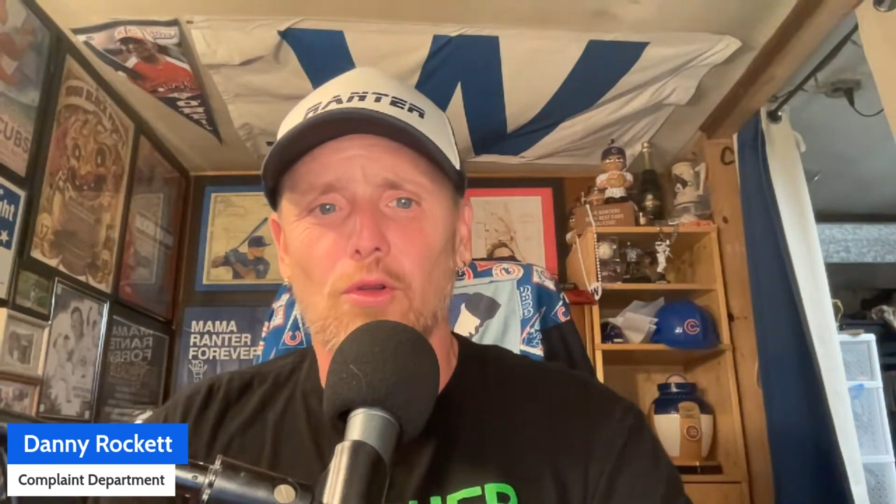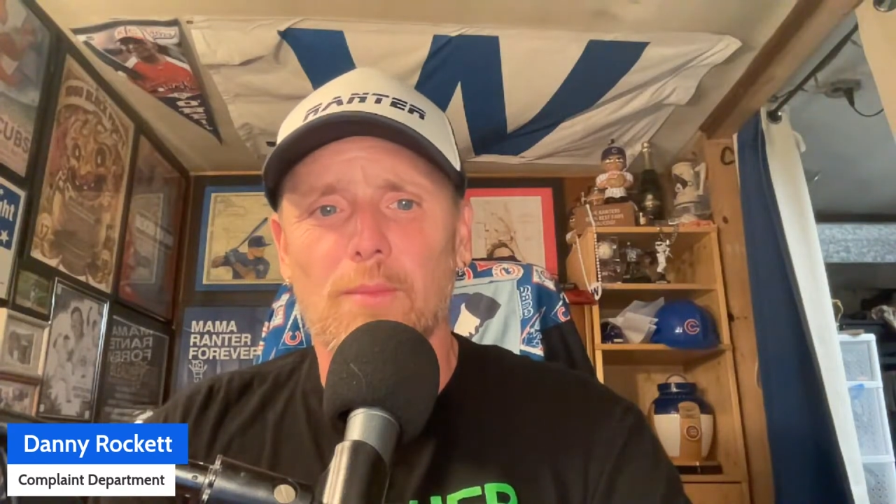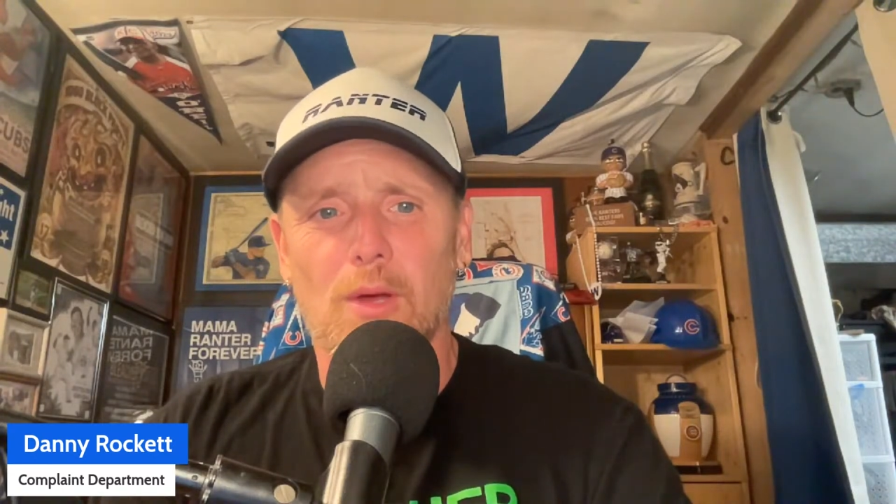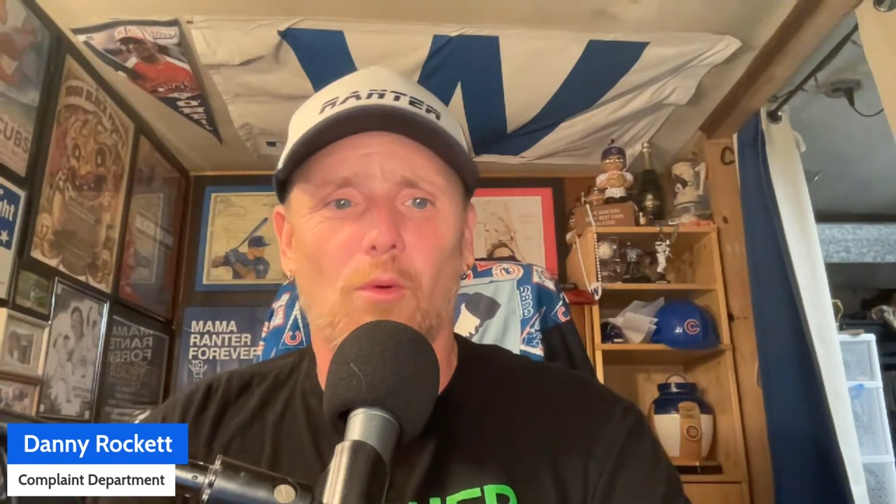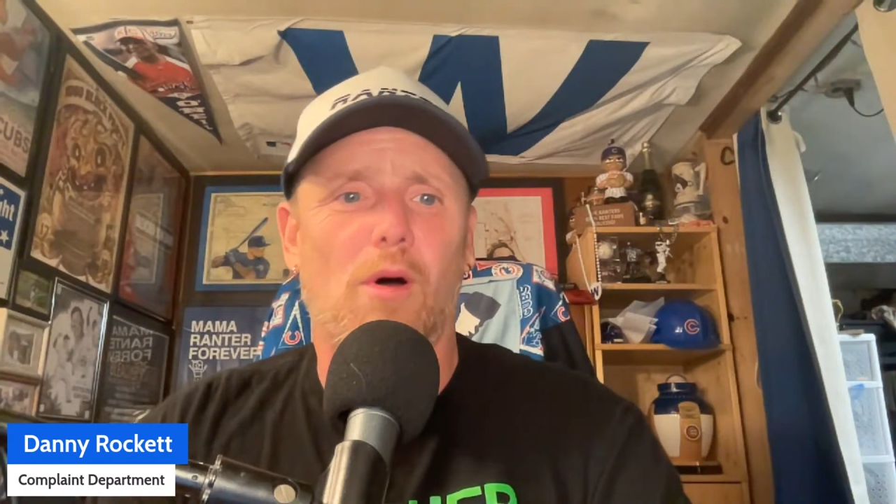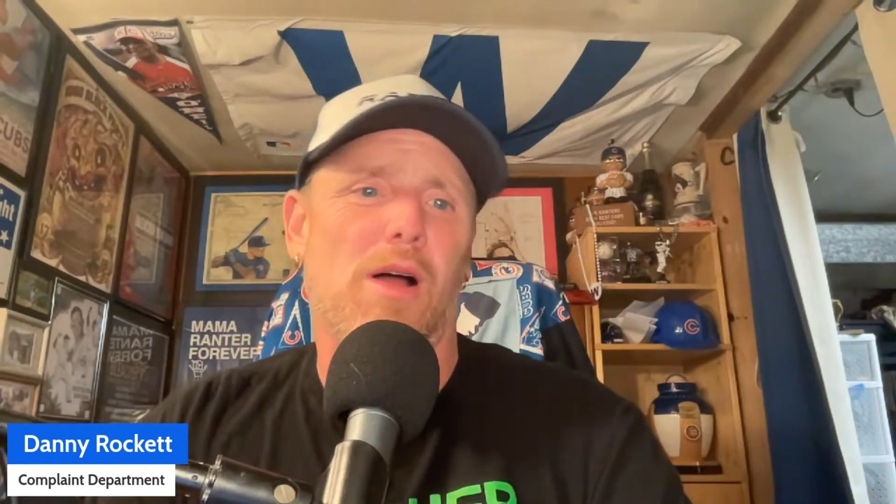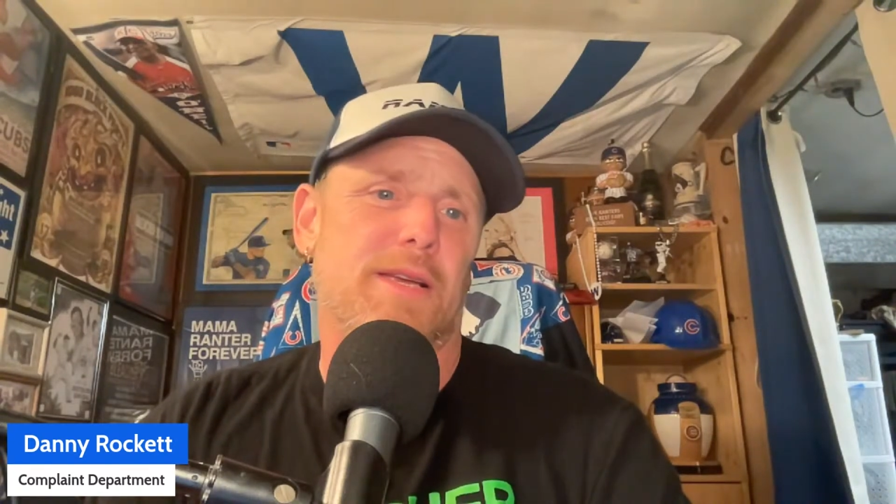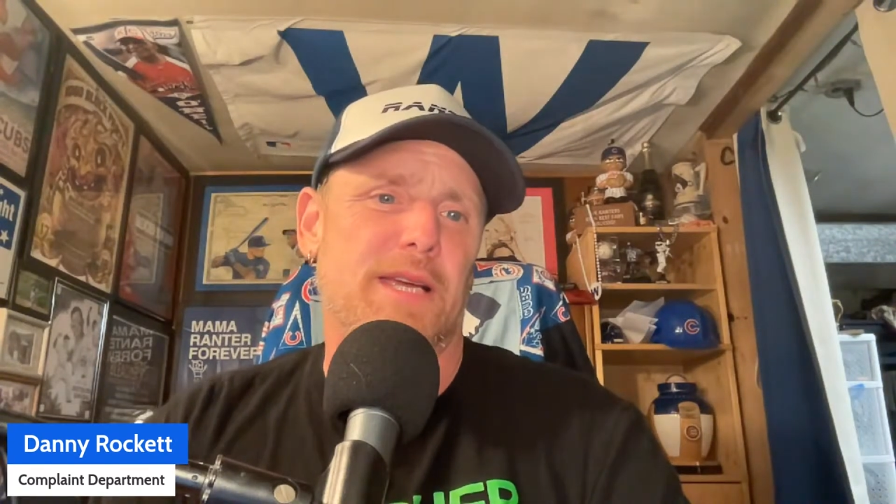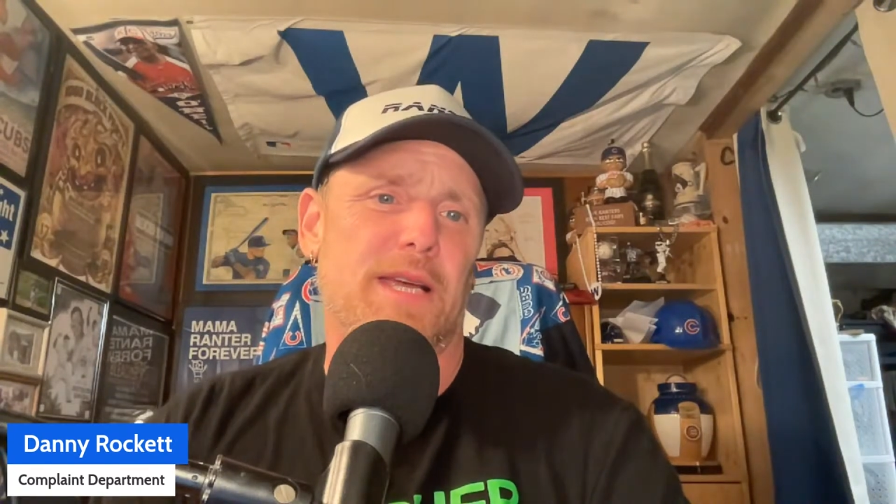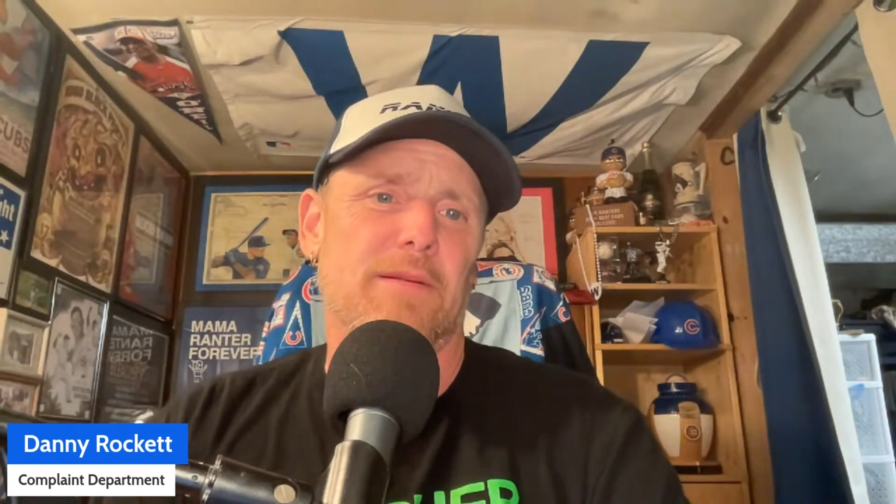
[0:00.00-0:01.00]

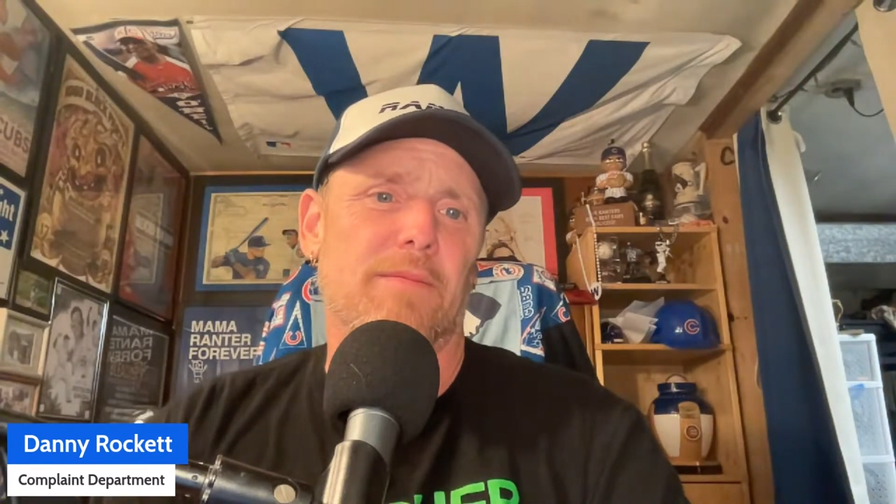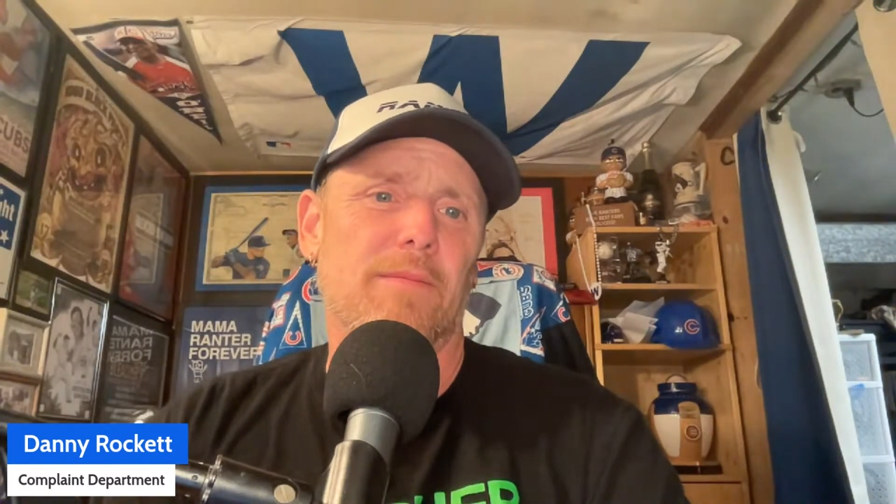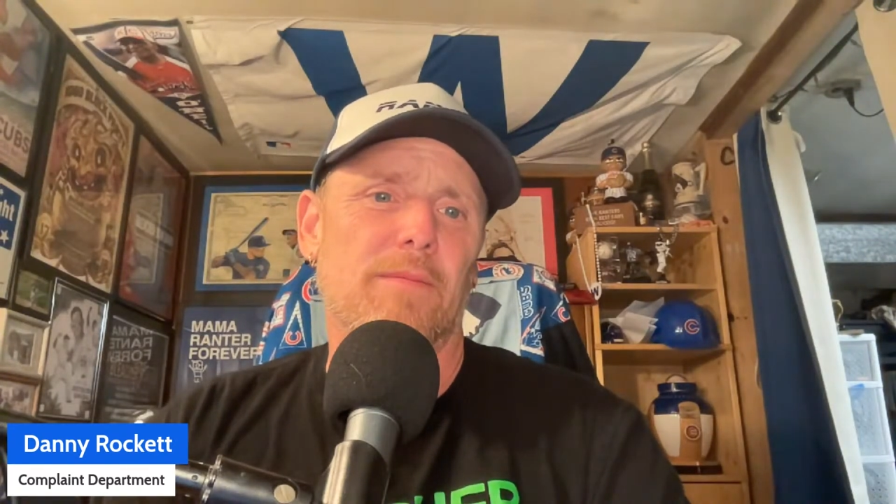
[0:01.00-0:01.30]
Milwaukeean.